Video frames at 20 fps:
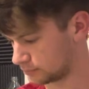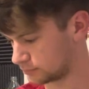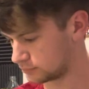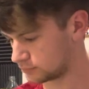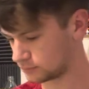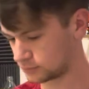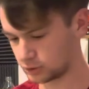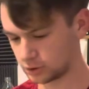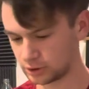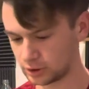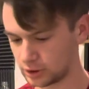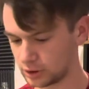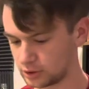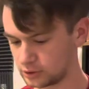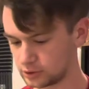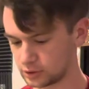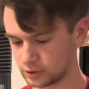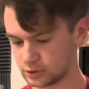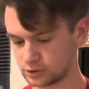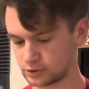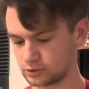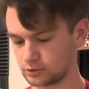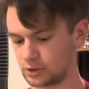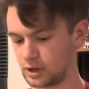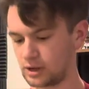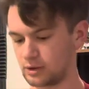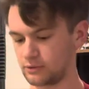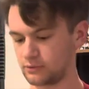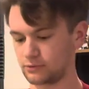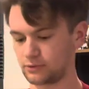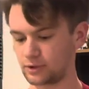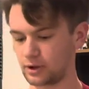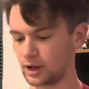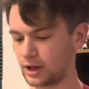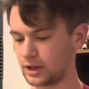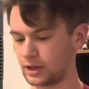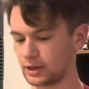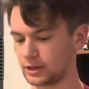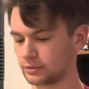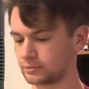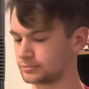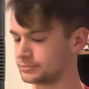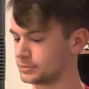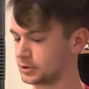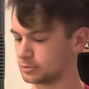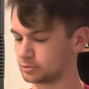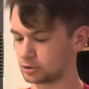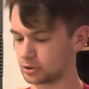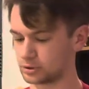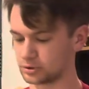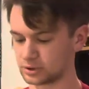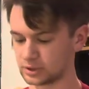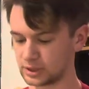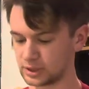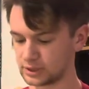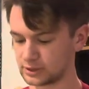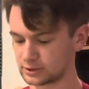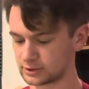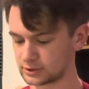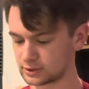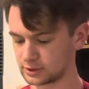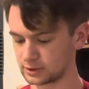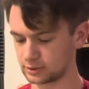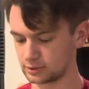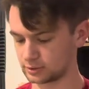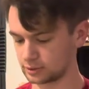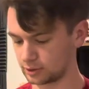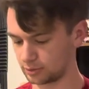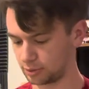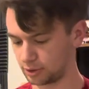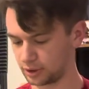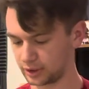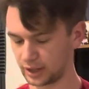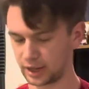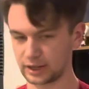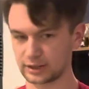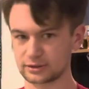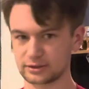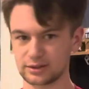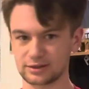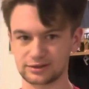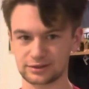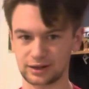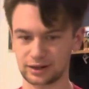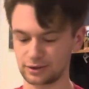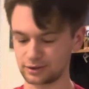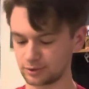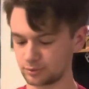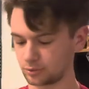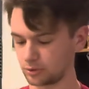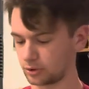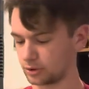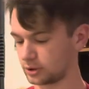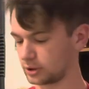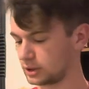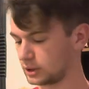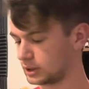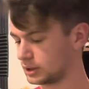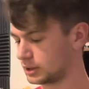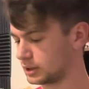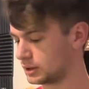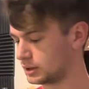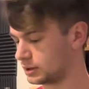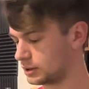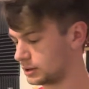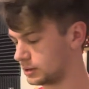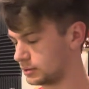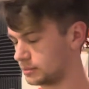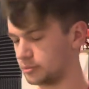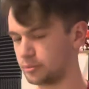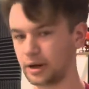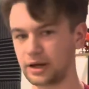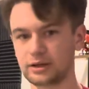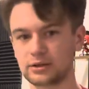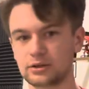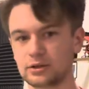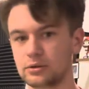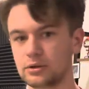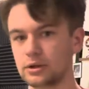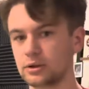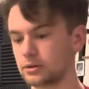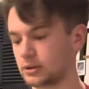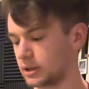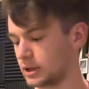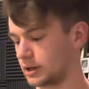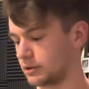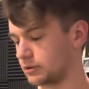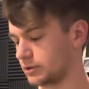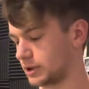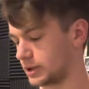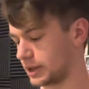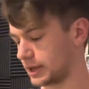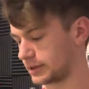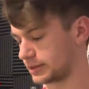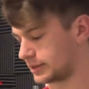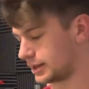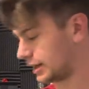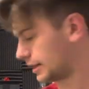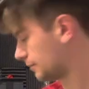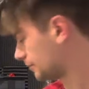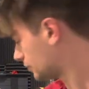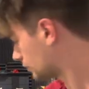Really good, just straight flying approach disc. The Berg X does got a little more bite to it, and I really like that.